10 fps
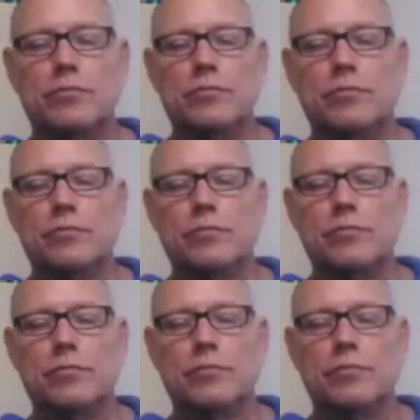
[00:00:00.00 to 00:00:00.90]

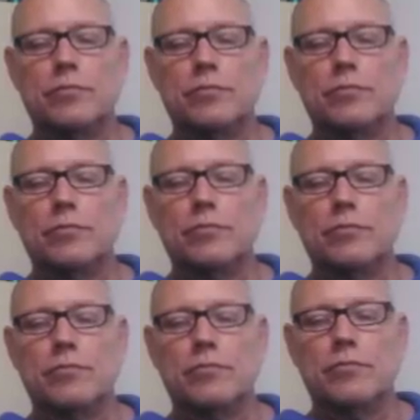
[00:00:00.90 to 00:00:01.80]

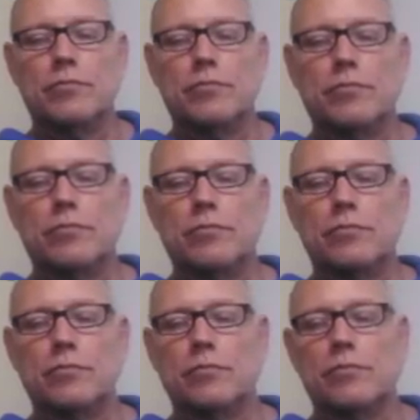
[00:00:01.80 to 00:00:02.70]

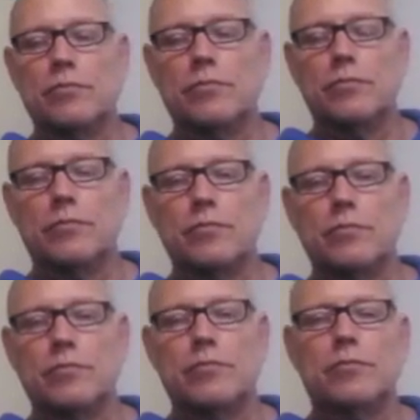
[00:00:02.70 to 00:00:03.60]

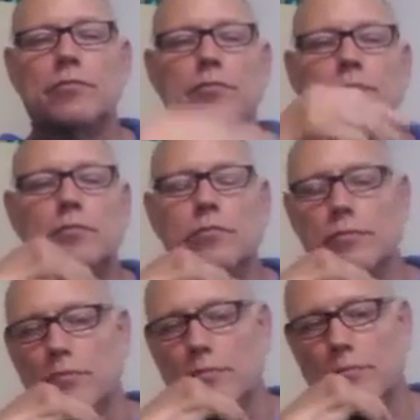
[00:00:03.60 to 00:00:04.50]

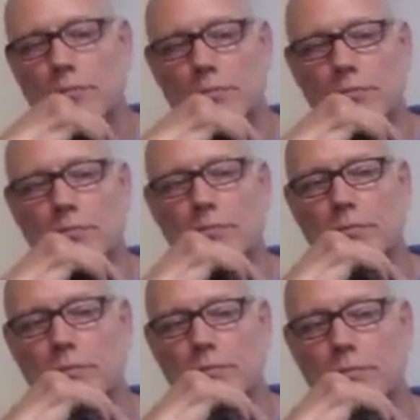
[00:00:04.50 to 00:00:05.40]

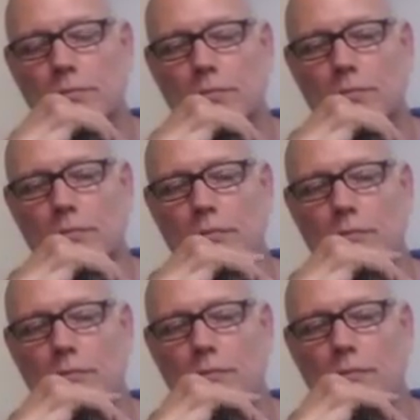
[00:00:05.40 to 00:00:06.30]

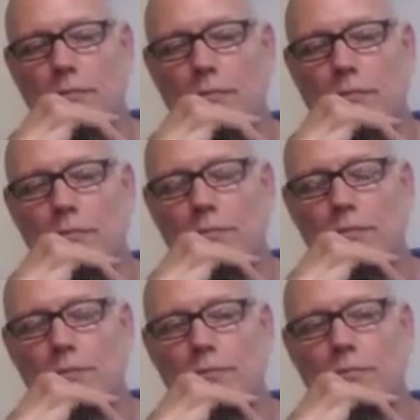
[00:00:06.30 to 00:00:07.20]

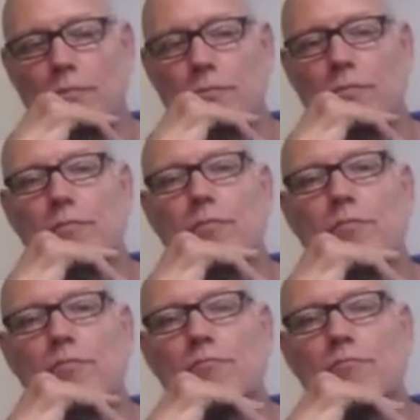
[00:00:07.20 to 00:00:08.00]
(silent)